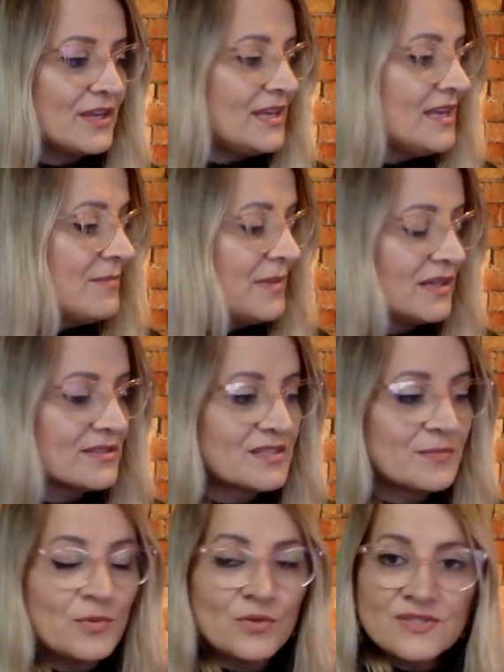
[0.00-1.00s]
Email
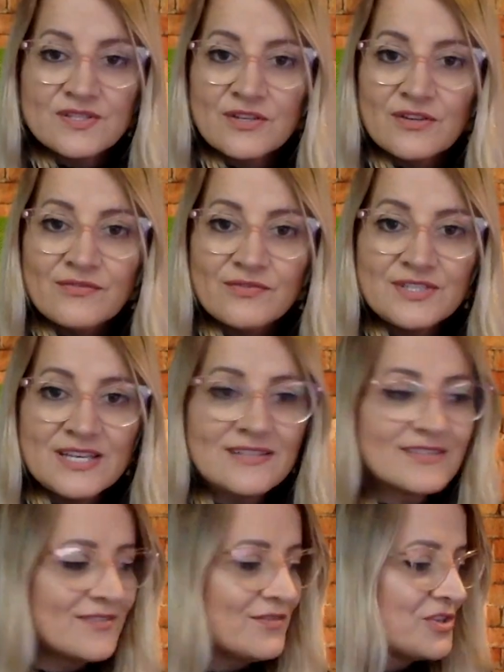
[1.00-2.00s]
supports the sales
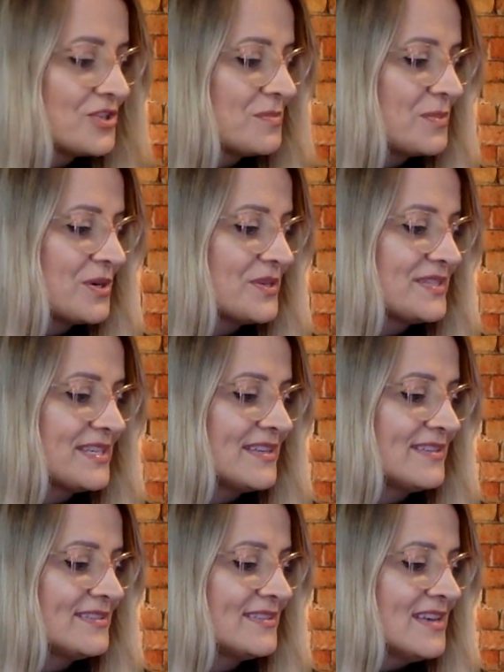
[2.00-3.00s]
conversion
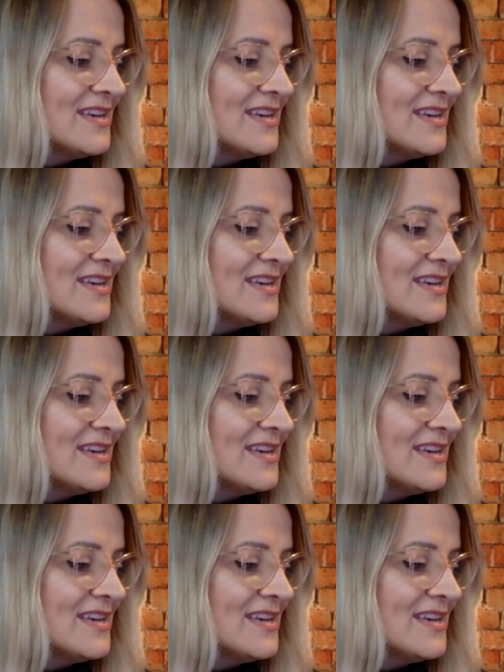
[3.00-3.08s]
process.